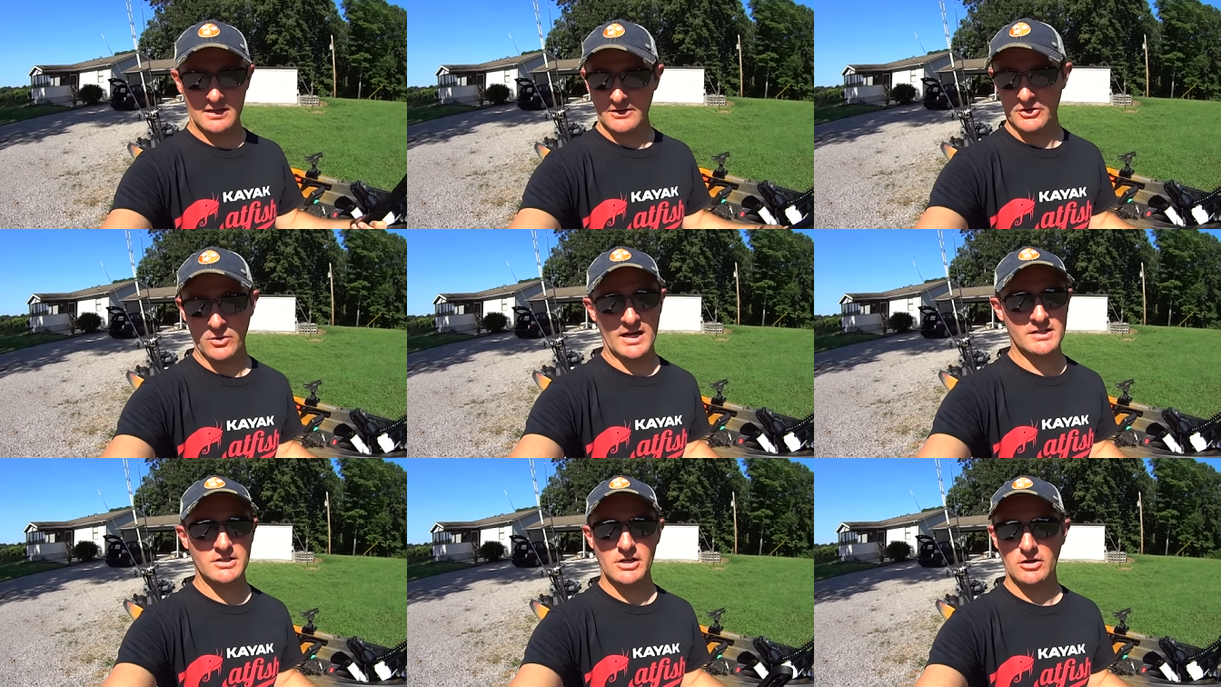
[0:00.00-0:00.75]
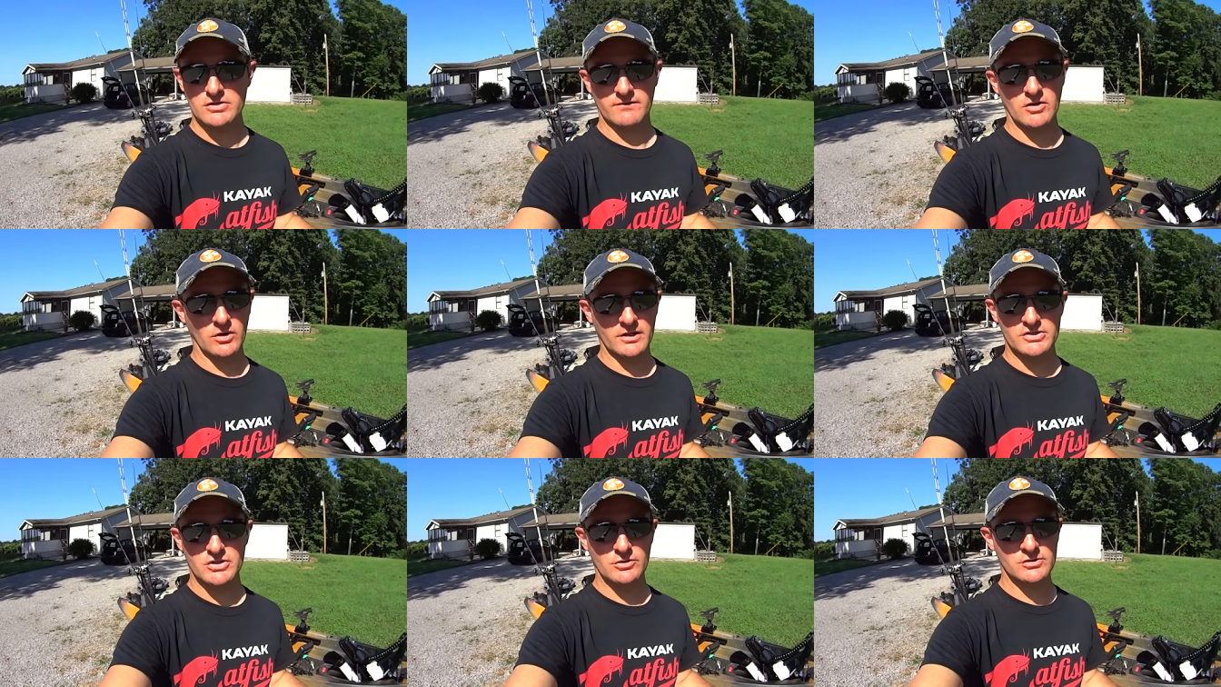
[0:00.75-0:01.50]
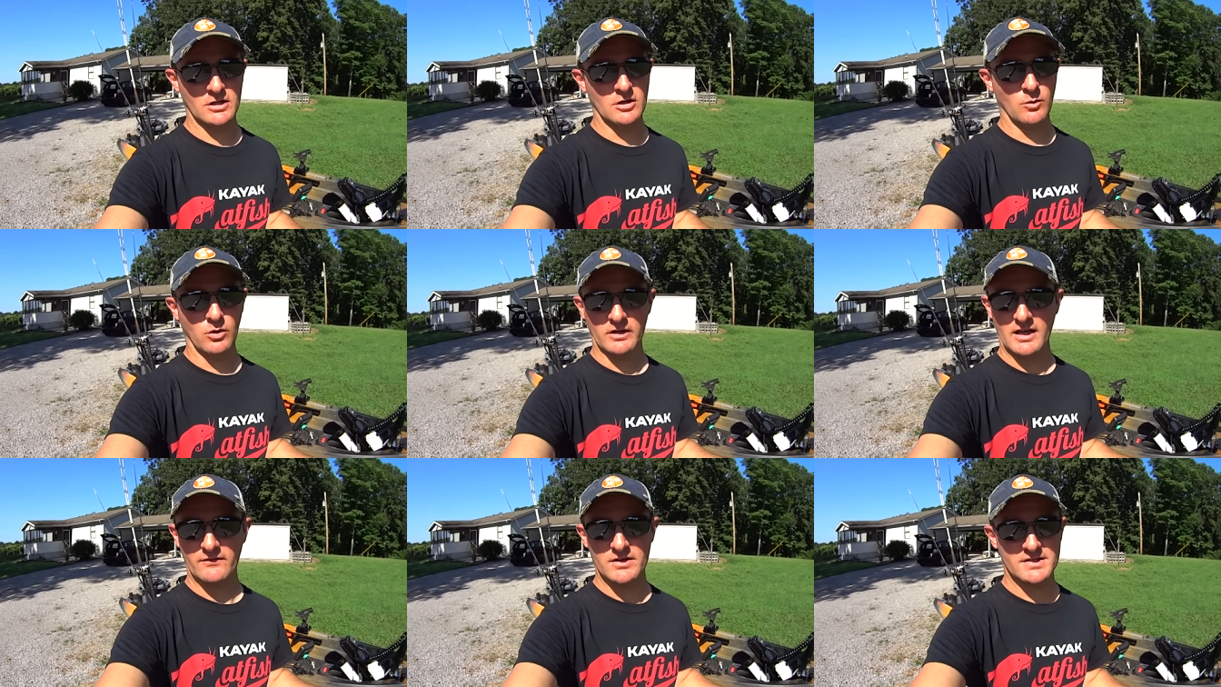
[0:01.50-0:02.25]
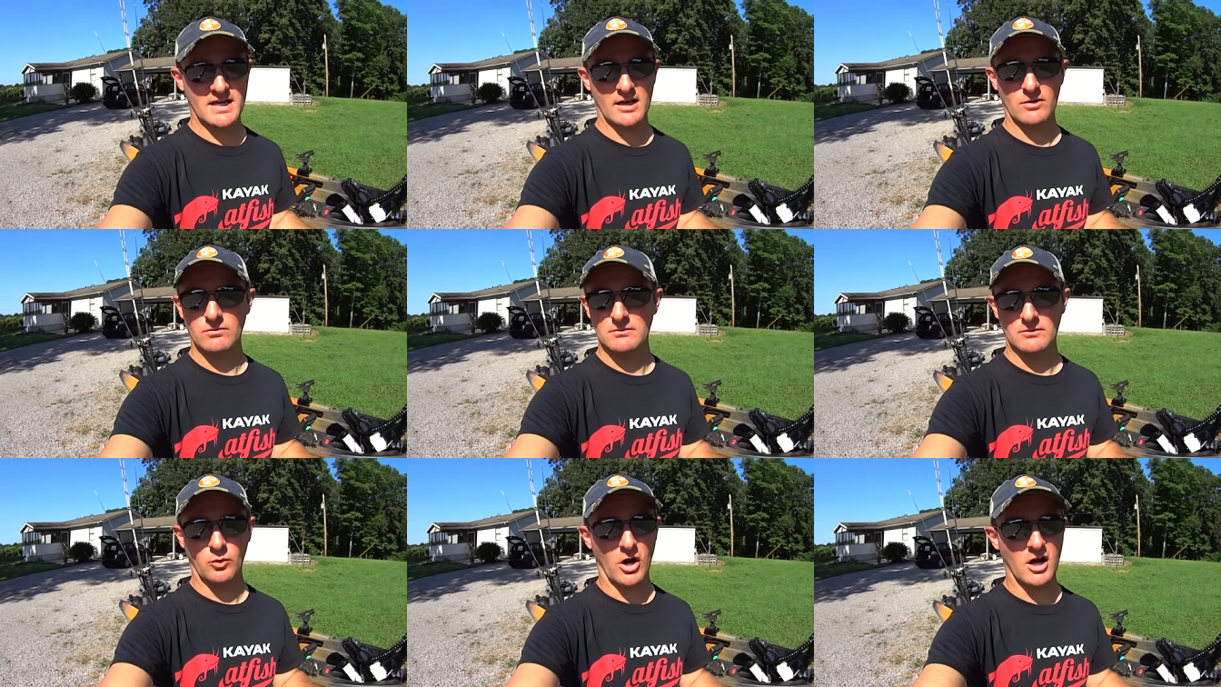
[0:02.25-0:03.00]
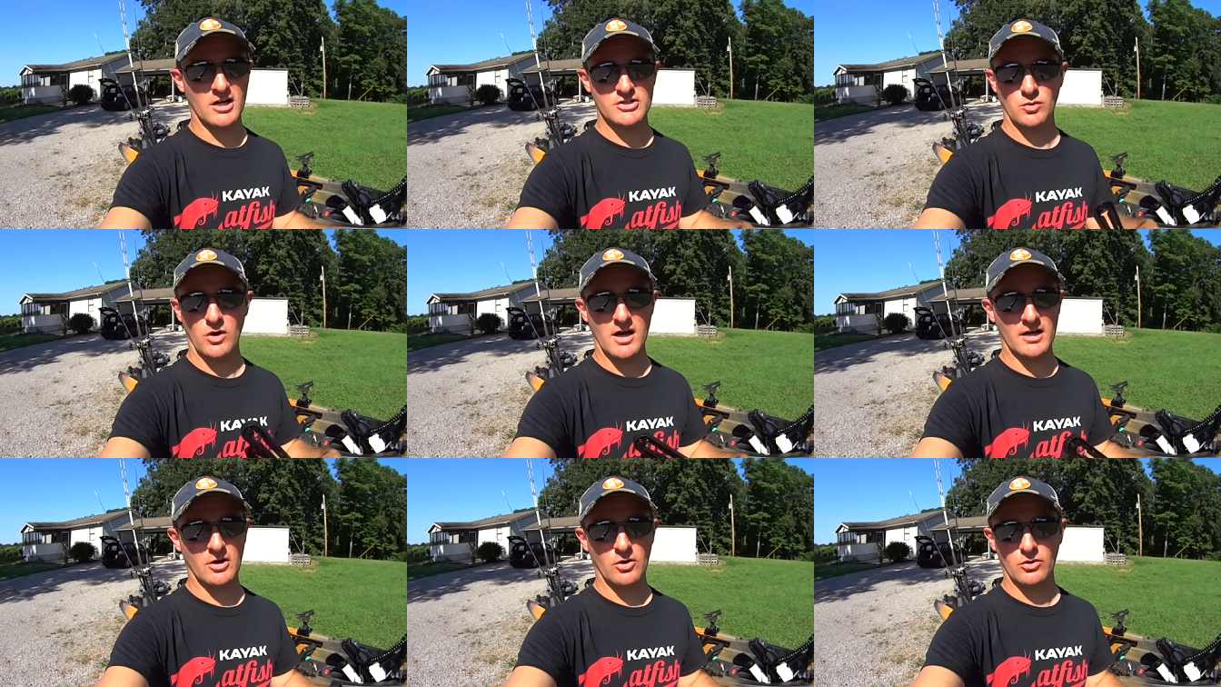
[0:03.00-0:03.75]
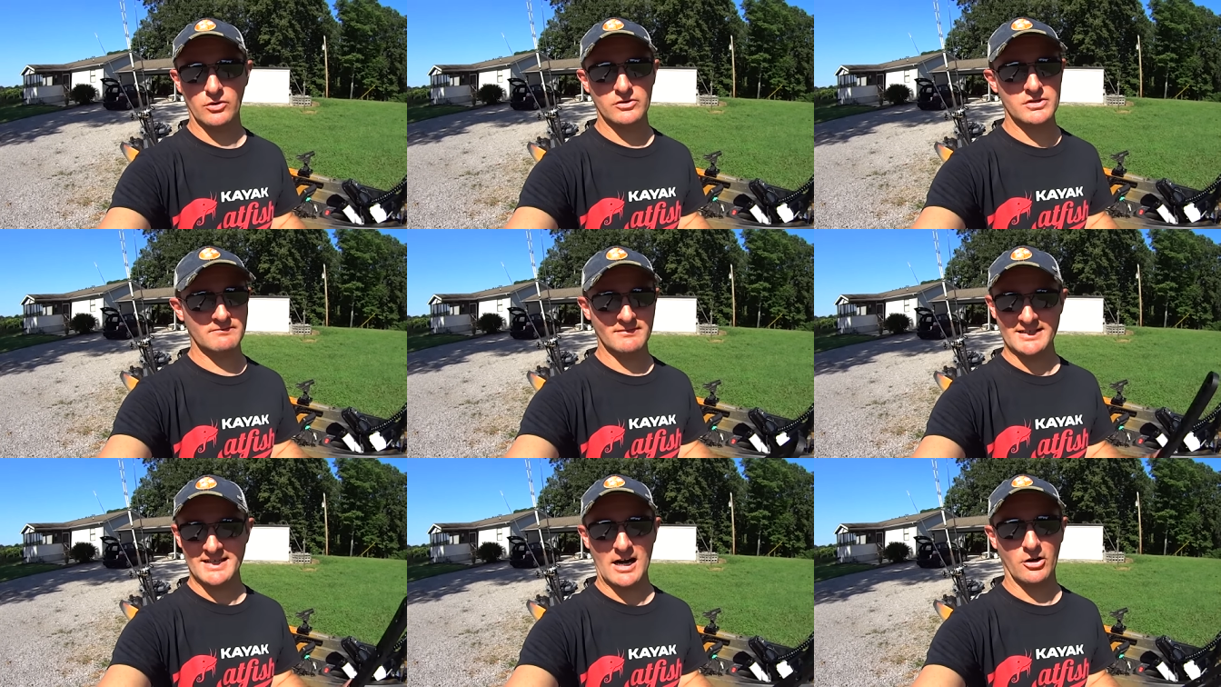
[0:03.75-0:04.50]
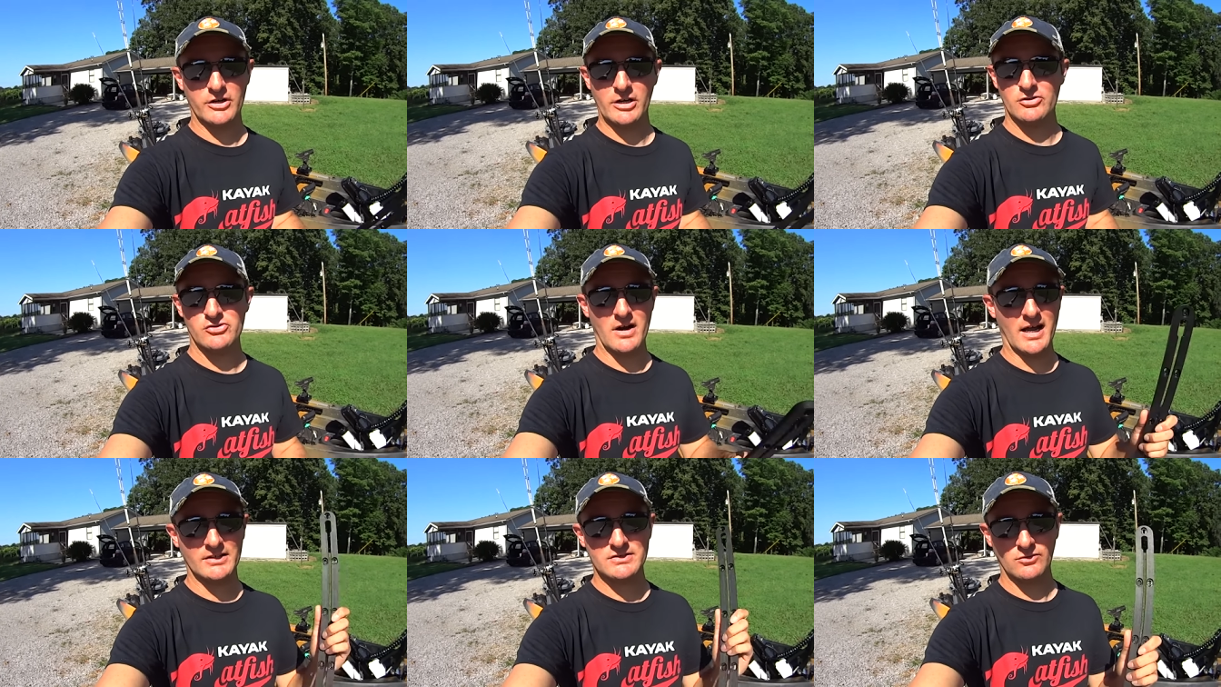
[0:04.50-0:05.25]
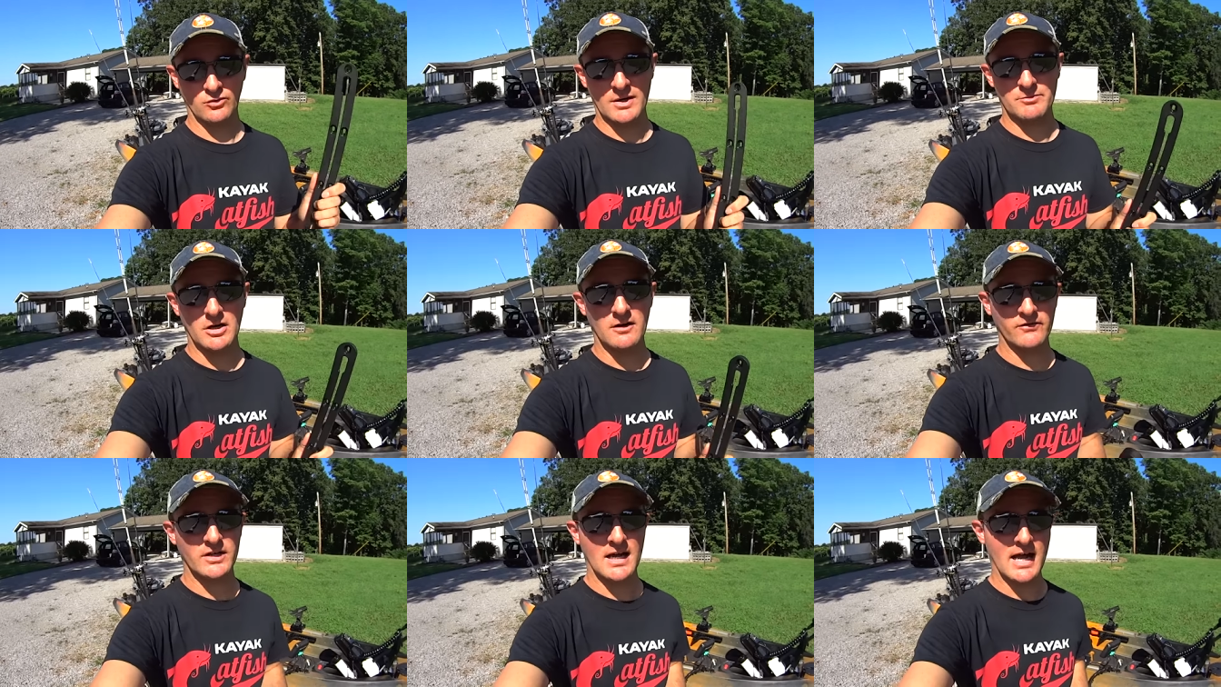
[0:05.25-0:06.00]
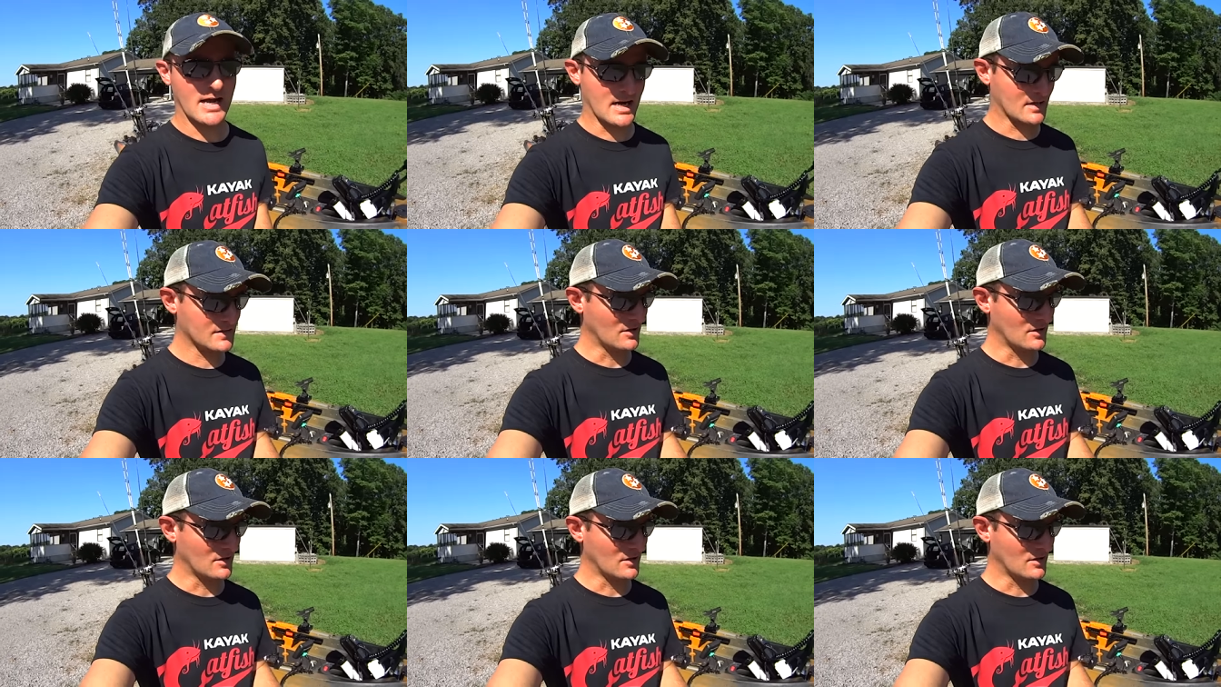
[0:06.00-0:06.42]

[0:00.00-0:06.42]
throughout the years of doing this YouTube, where they've just had rods, rod holders, entire gear tracks ripped off the kayak.